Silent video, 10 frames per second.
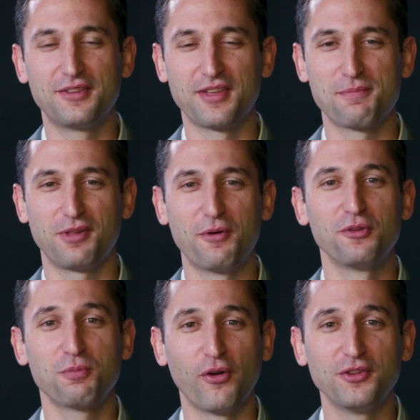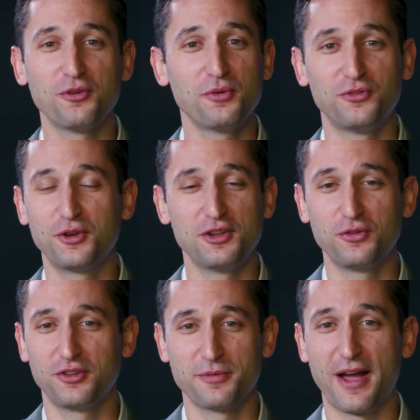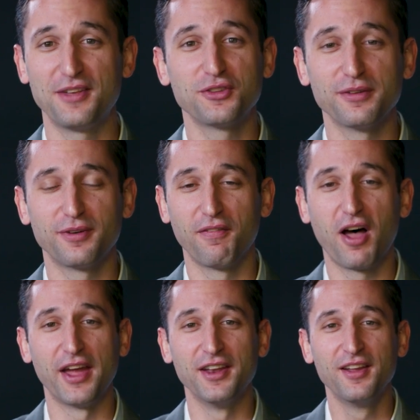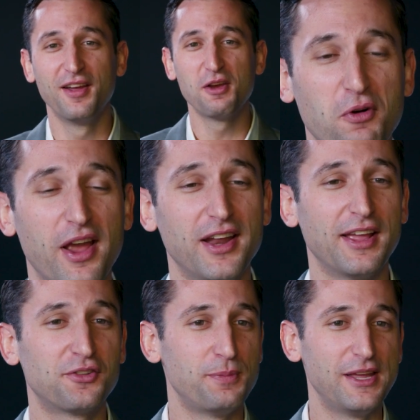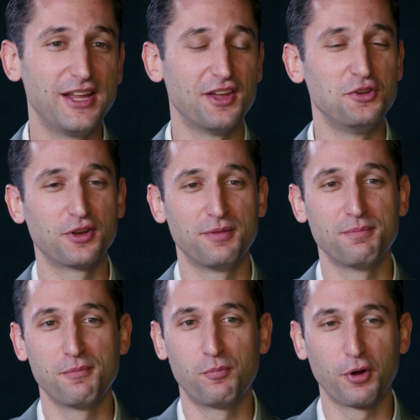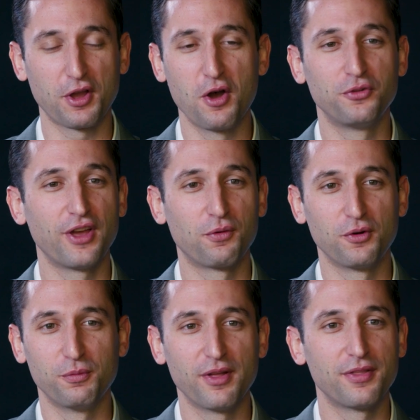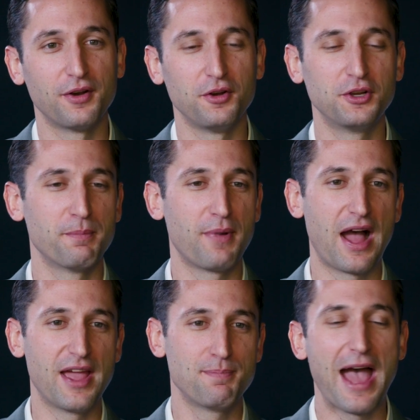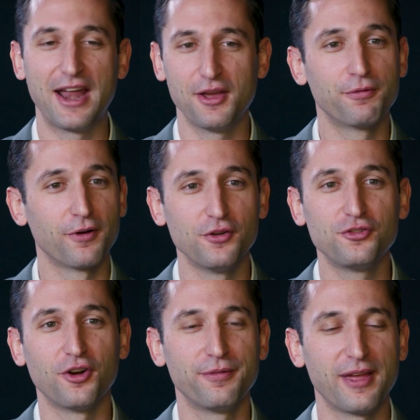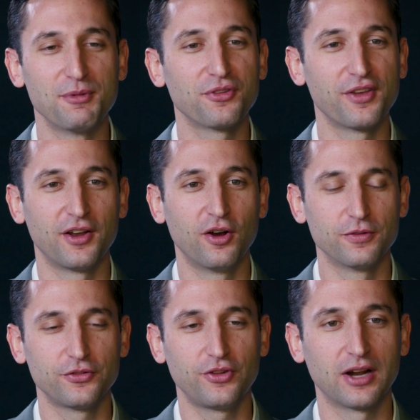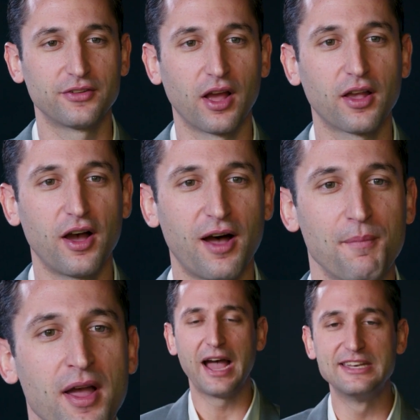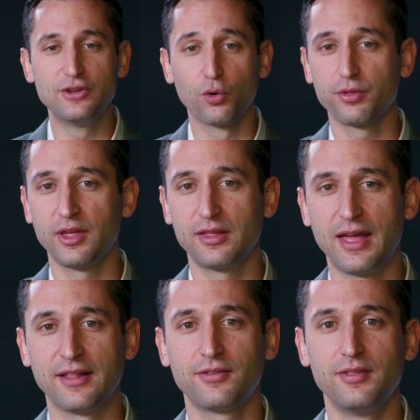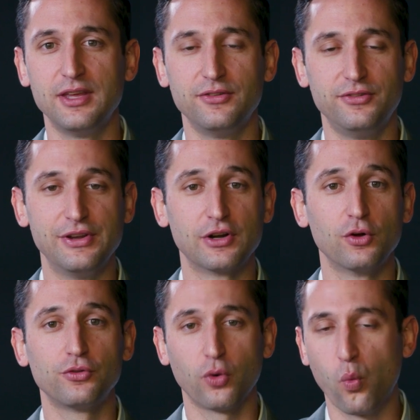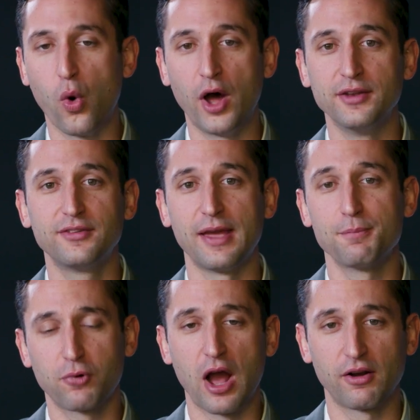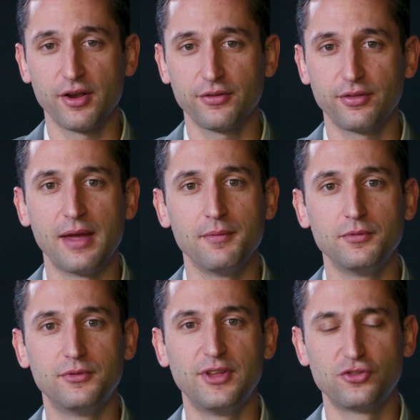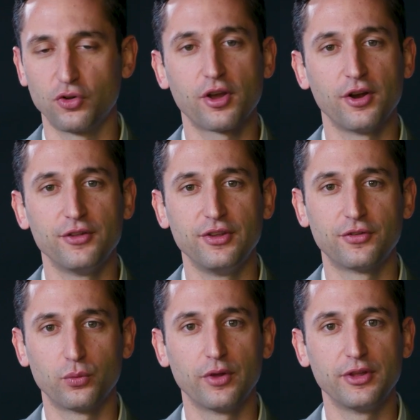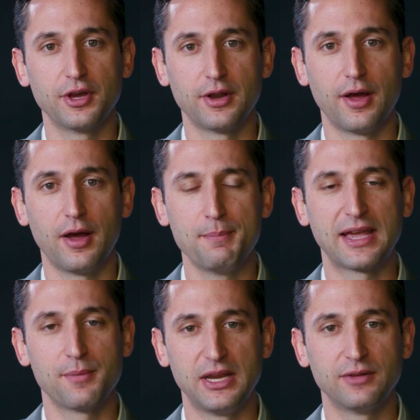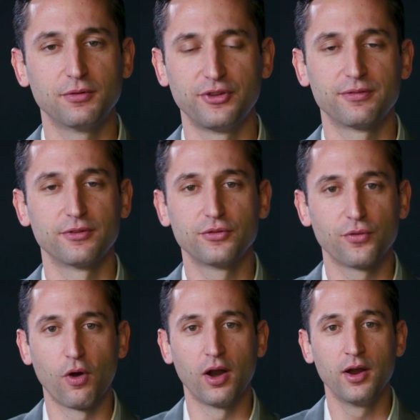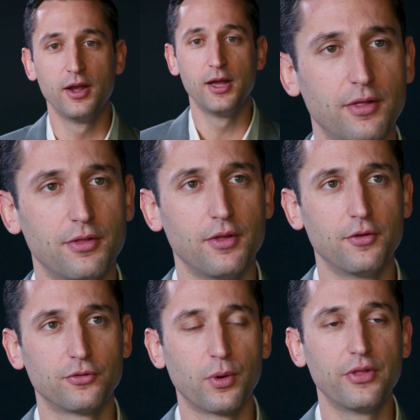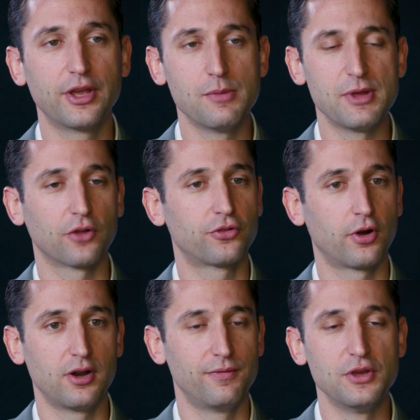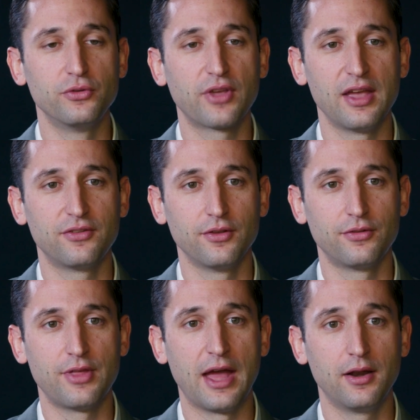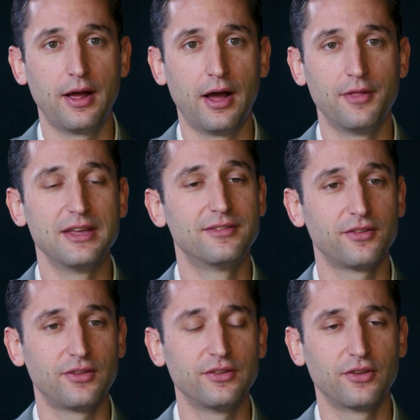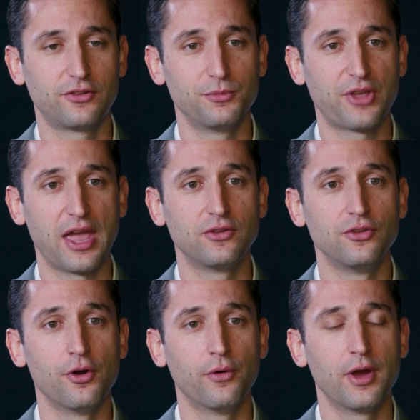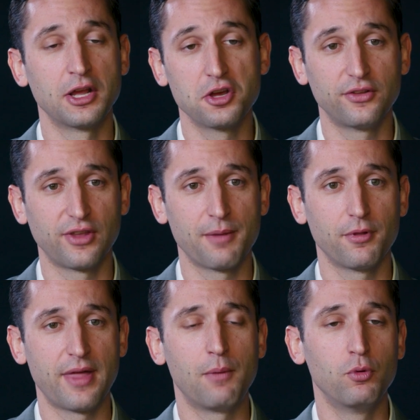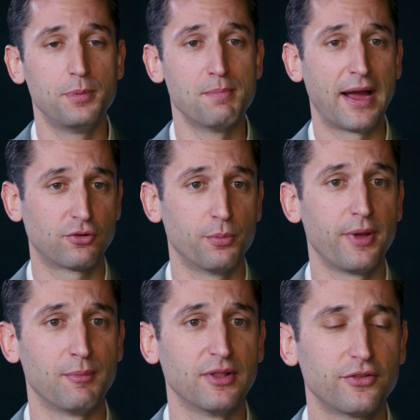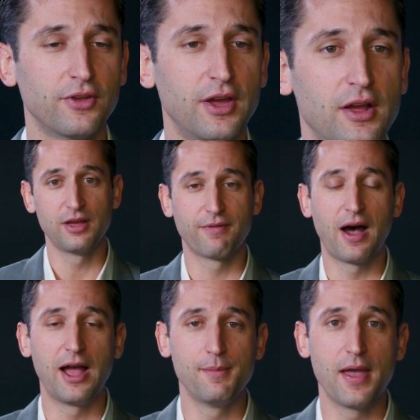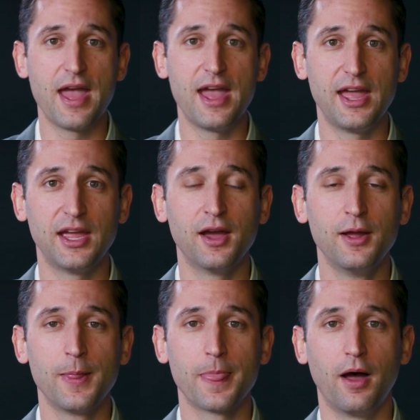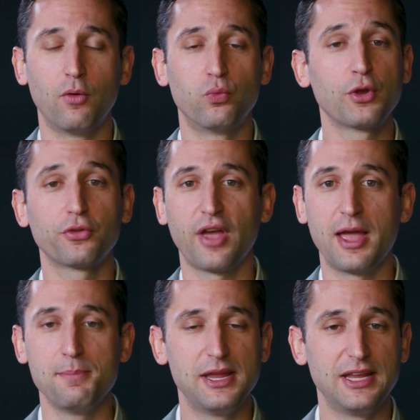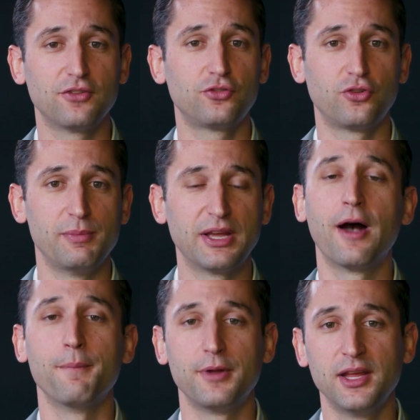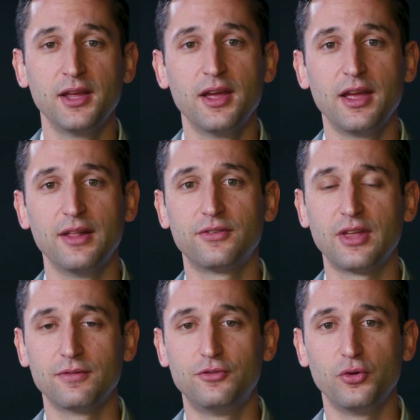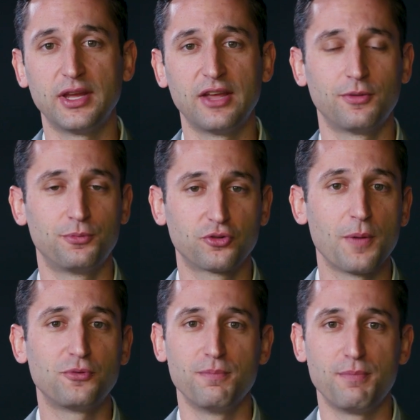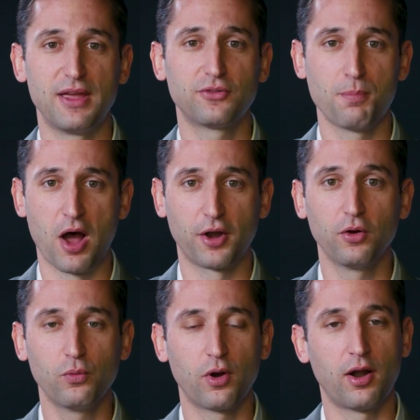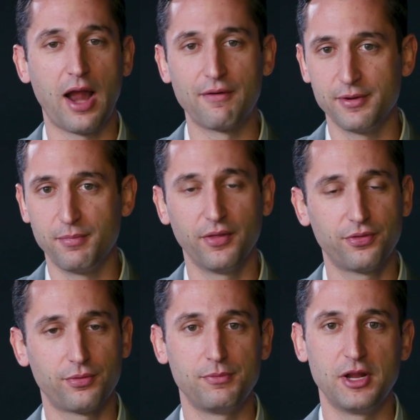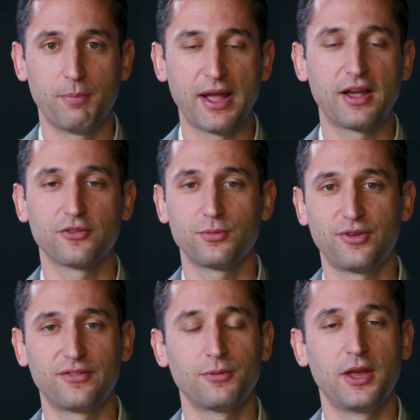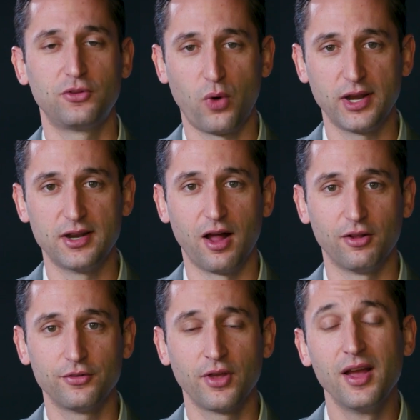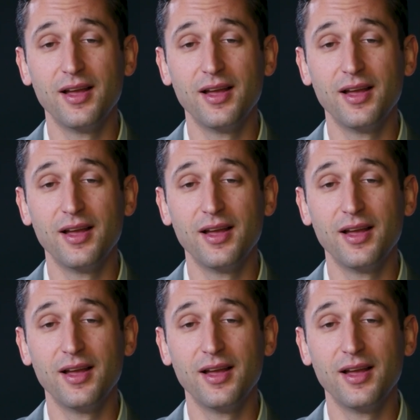example I always point to is you can use it to buy stuff online, right? Expedia, you can book a hotel room with it, or you can buy patio furniture, famously on overstock.com. I don't think that's the 0 to 1 type progress that digital currencies are really going to make a meaningful difference for. There's really going to be alternative use cases that the existing systems can't do. And a good example of that would be micropayments. If I'm a real-time media streaming company, instead of doing a subscription-based model where every month, my customers have to pay $20,